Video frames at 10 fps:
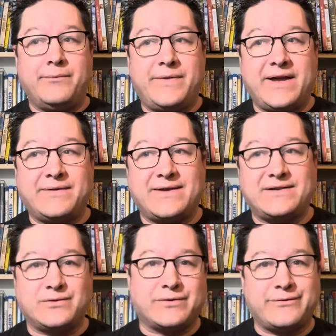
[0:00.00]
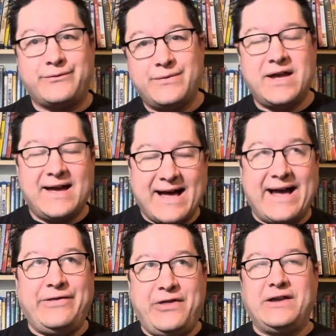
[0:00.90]
They sort of,
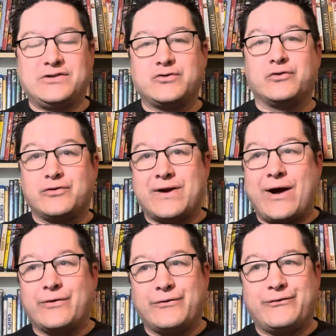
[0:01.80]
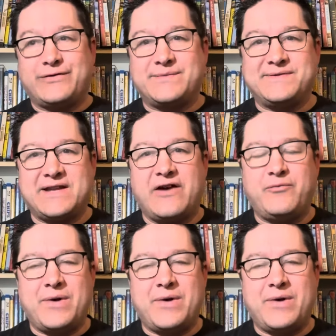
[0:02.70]
I think, screwed her out of some stuff,